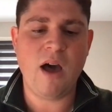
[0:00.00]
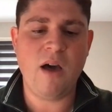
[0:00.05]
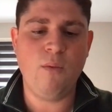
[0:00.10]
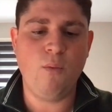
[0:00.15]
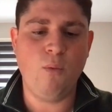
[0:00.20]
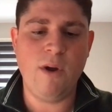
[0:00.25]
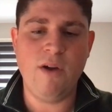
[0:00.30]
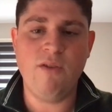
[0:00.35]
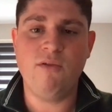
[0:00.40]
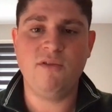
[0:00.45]

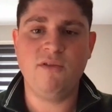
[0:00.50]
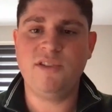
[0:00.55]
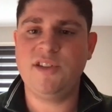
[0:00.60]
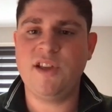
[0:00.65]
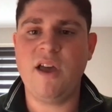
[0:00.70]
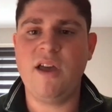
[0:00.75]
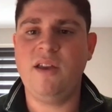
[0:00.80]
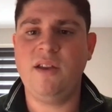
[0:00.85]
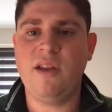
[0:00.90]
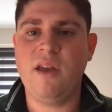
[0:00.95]
we're
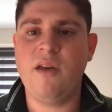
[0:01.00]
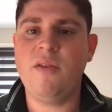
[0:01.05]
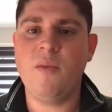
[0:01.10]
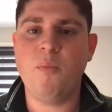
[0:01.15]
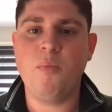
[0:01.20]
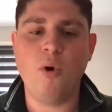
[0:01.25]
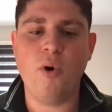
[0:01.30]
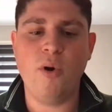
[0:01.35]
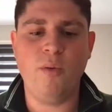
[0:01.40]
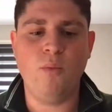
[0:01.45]
also, you know, at the
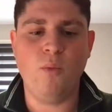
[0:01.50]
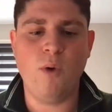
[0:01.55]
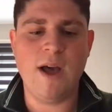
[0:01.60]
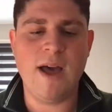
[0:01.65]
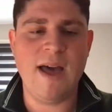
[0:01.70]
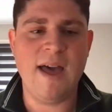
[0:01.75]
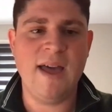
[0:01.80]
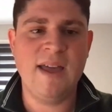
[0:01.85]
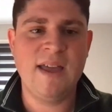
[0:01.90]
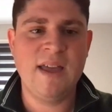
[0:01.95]
point
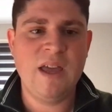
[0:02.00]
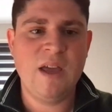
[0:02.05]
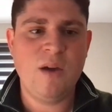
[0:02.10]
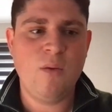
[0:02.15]
where